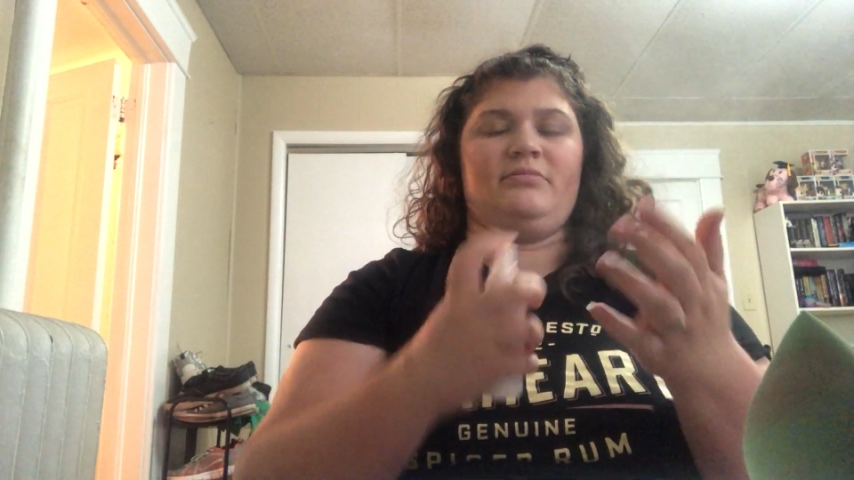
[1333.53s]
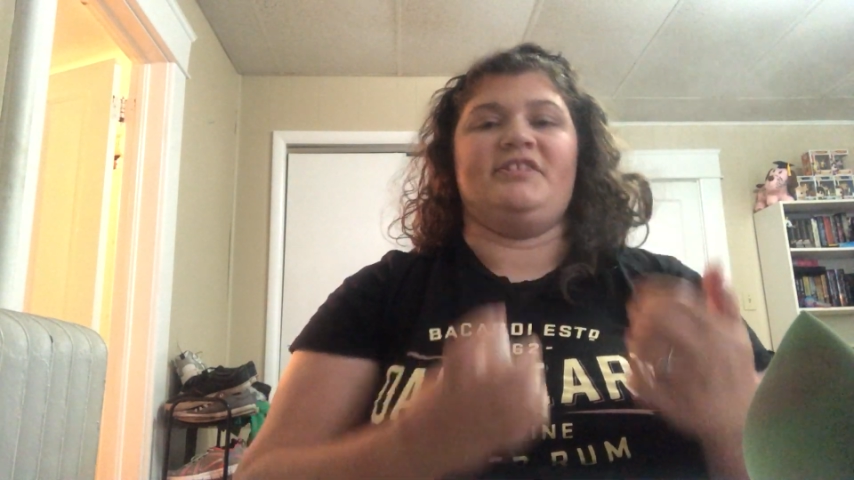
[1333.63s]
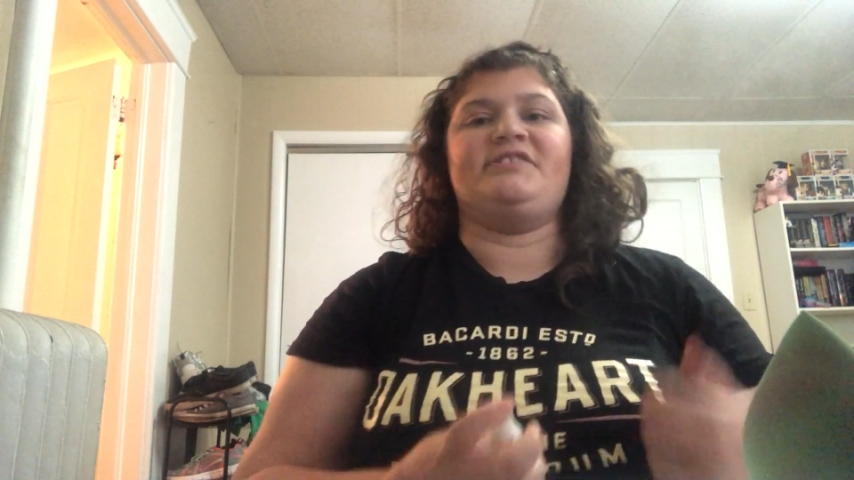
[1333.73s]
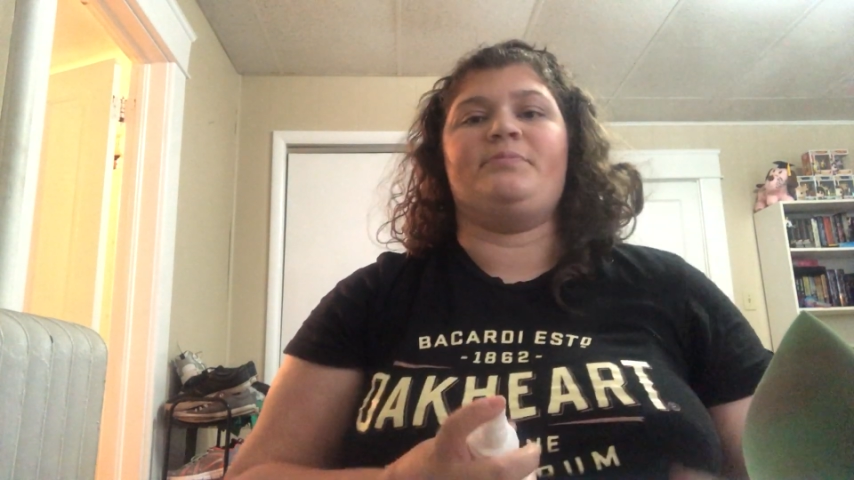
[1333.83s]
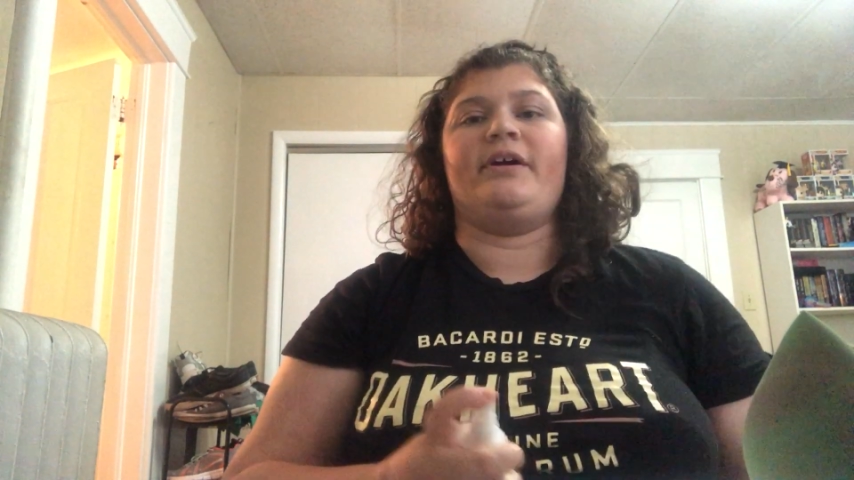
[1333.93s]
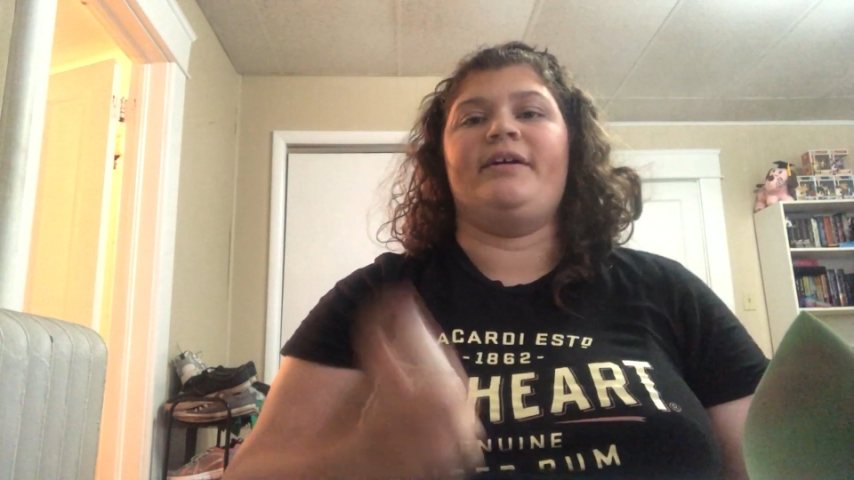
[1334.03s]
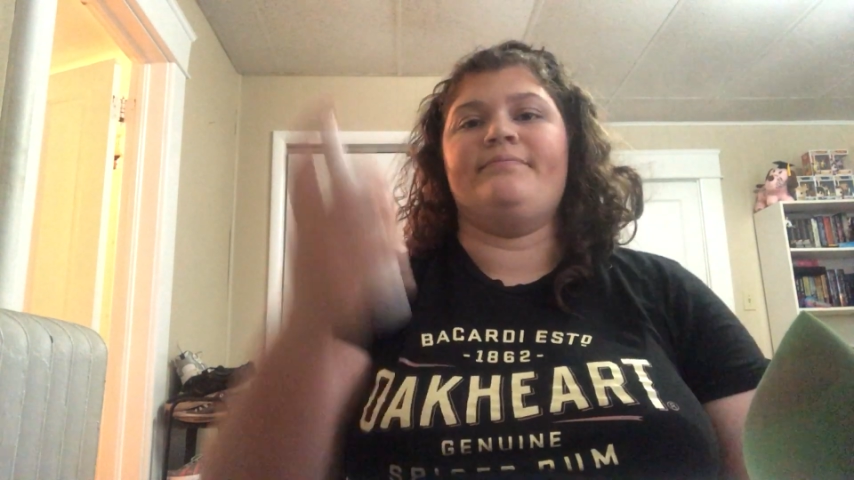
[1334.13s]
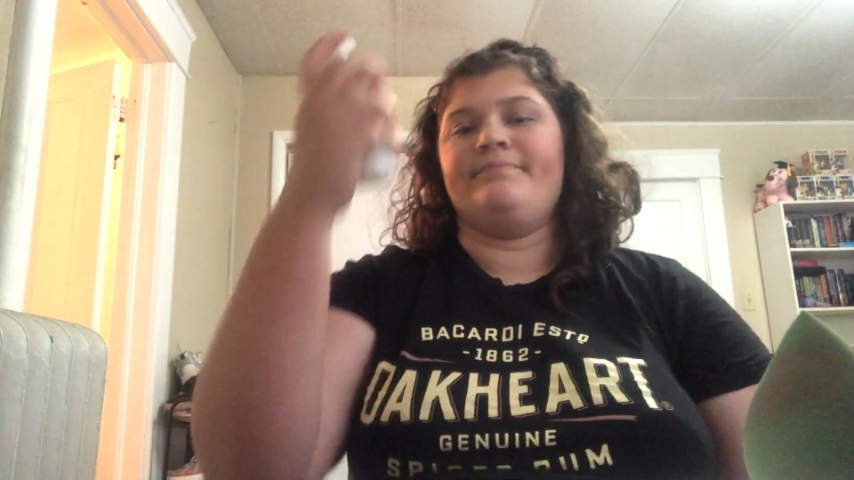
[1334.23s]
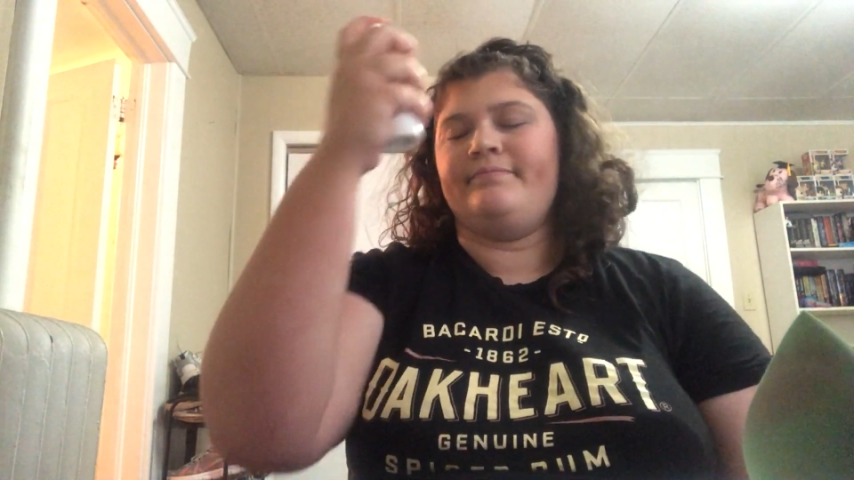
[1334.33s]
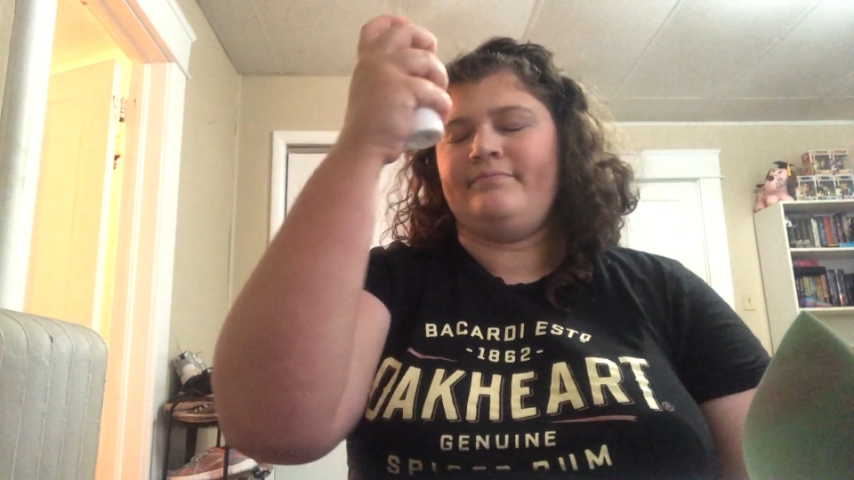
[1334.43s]
this spray
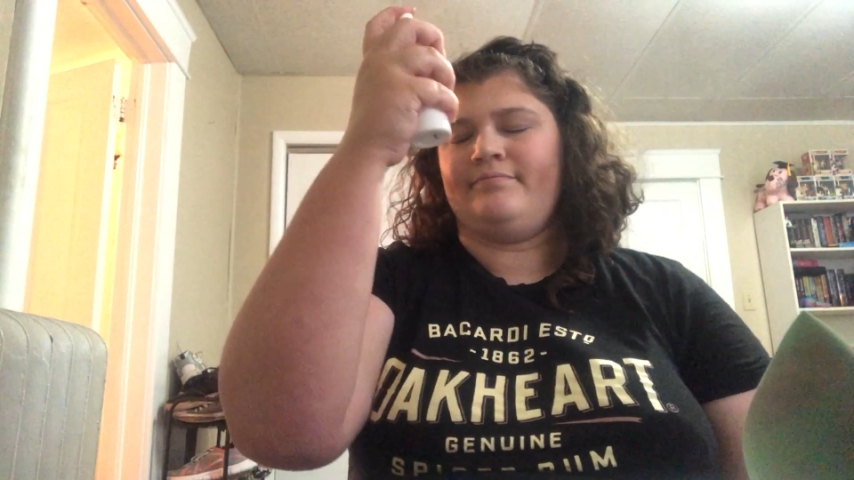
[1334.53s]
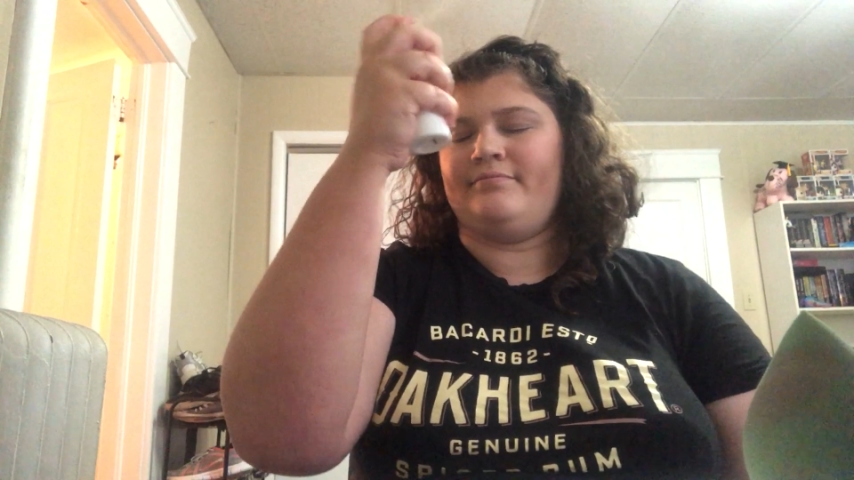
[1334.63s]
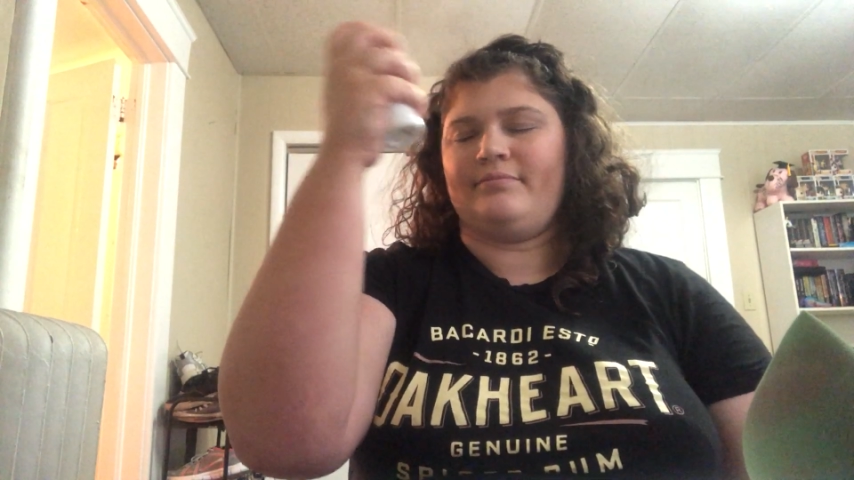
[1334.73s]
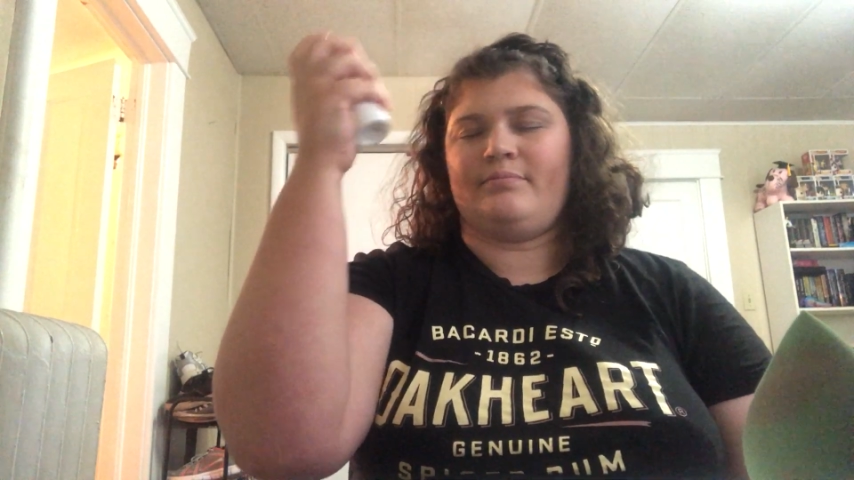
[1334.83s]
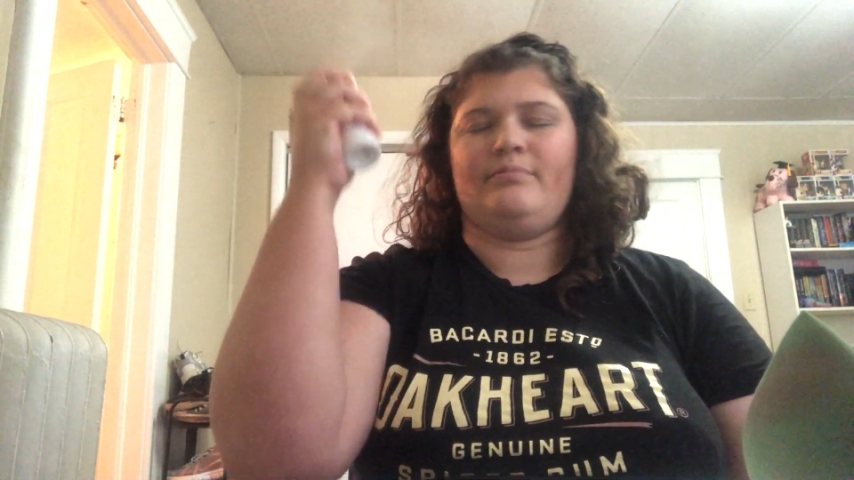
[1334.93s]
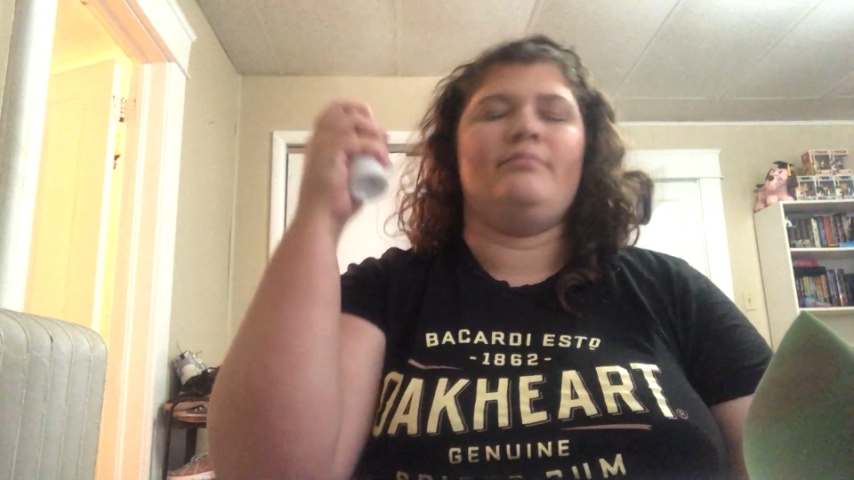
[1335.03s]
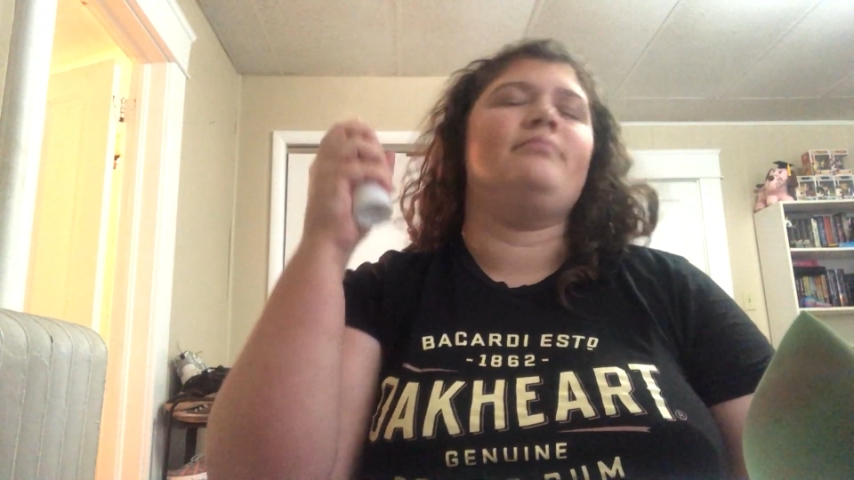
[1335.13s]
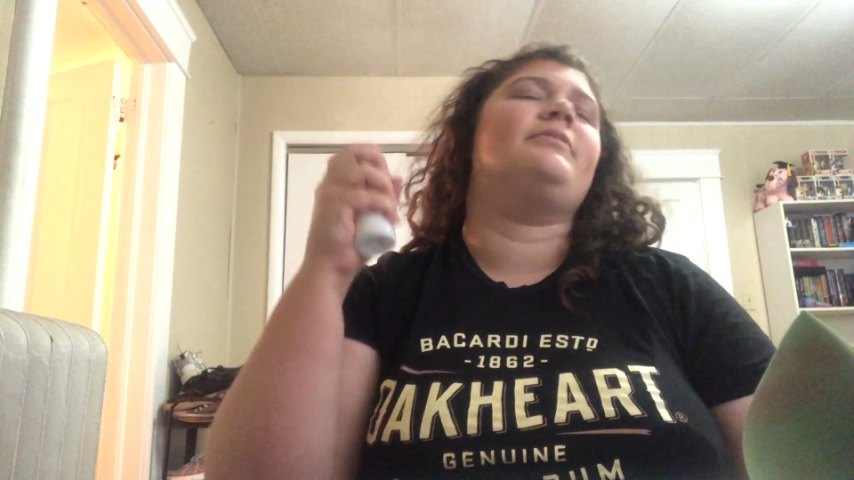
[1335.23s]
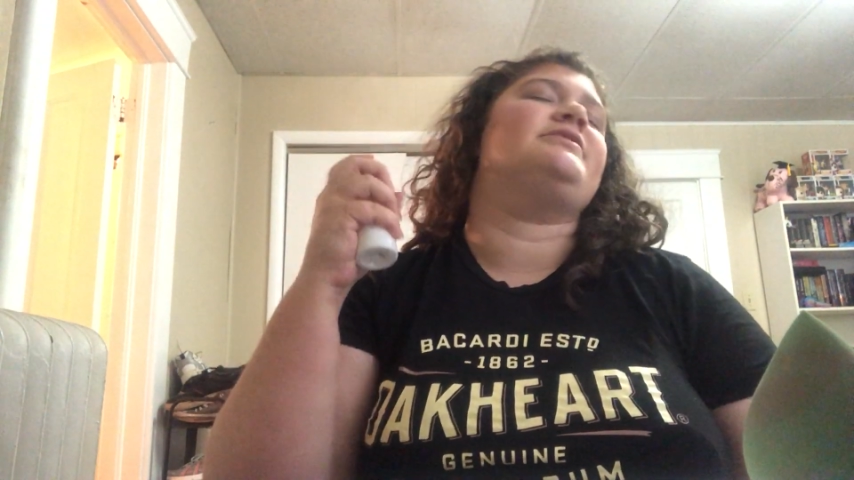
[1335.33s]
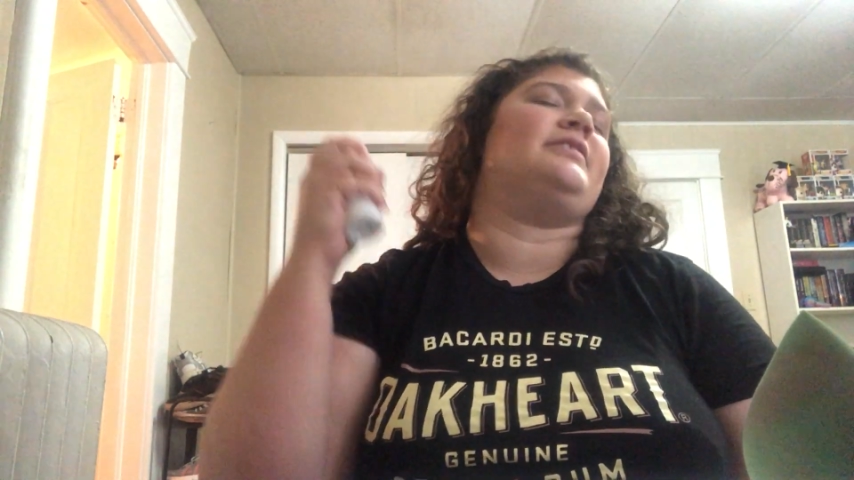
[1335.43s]
because